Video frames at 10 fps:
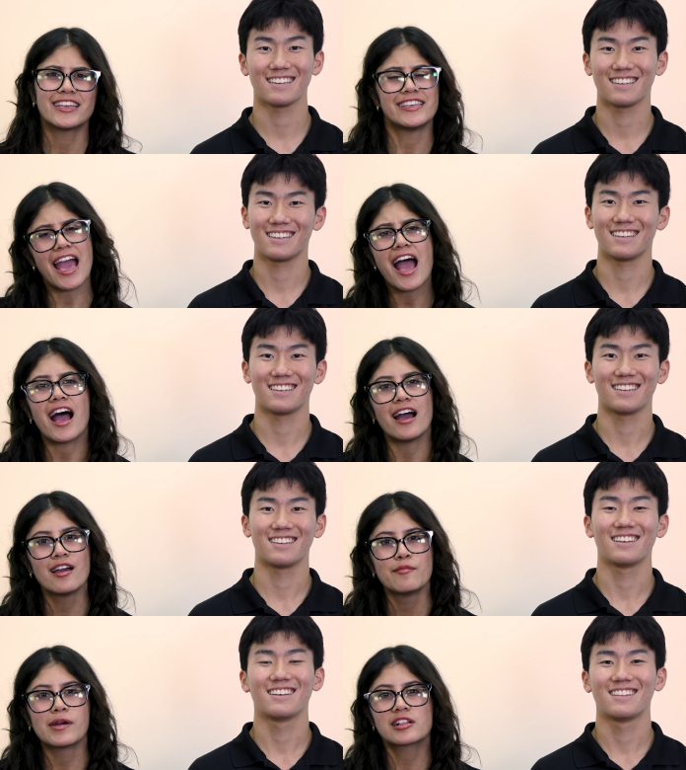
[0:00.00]
Speaker 1: Yeah,
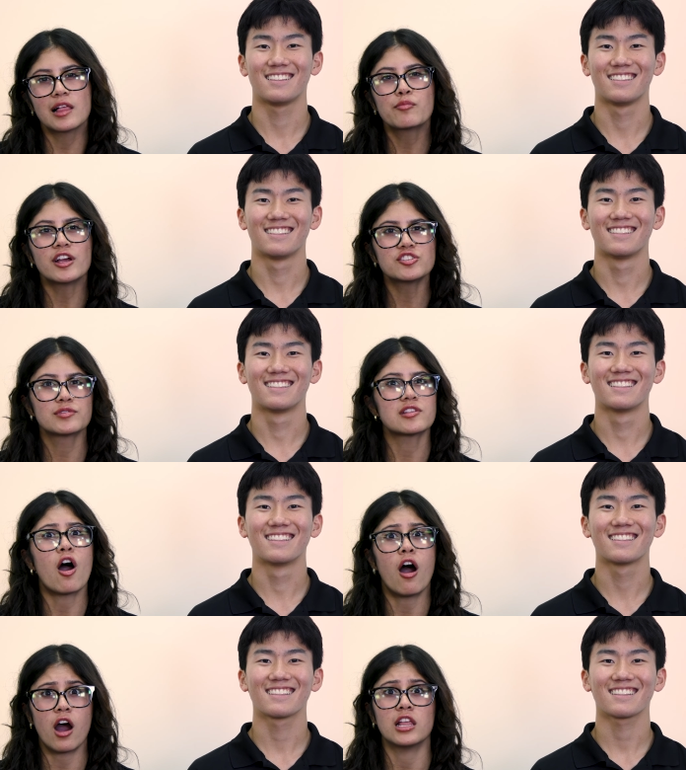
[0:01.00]
but Club Rush was
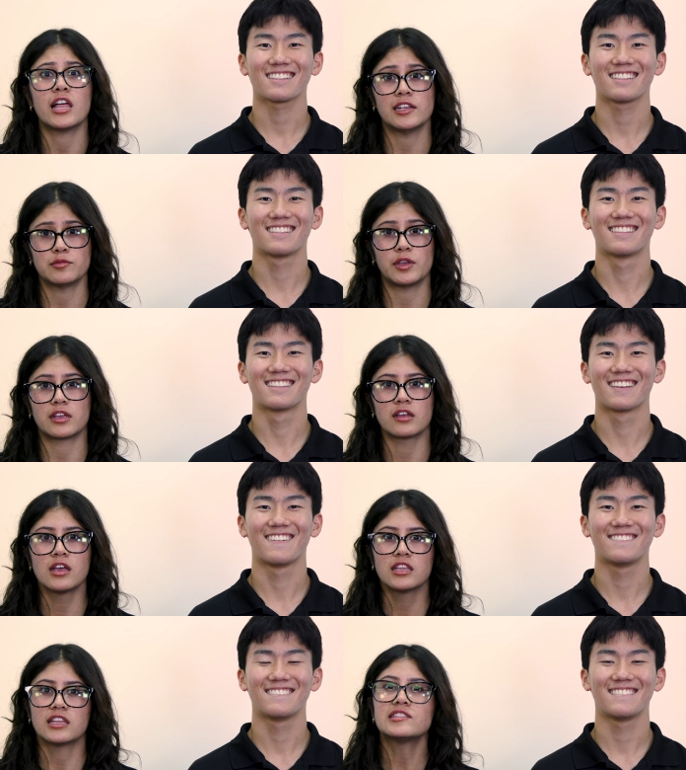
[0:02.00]
hot last week.
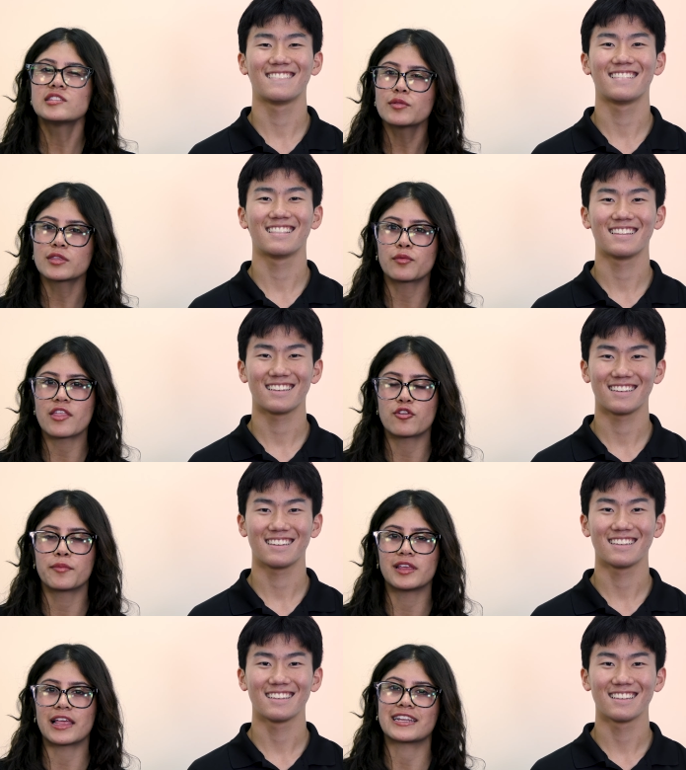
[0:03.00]
Let's see what the weather will
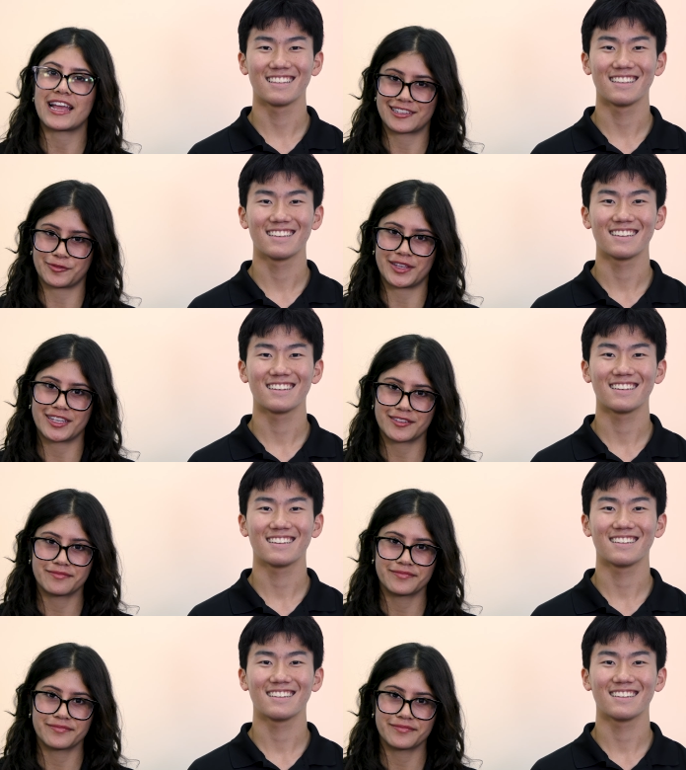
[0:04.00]
be like next week.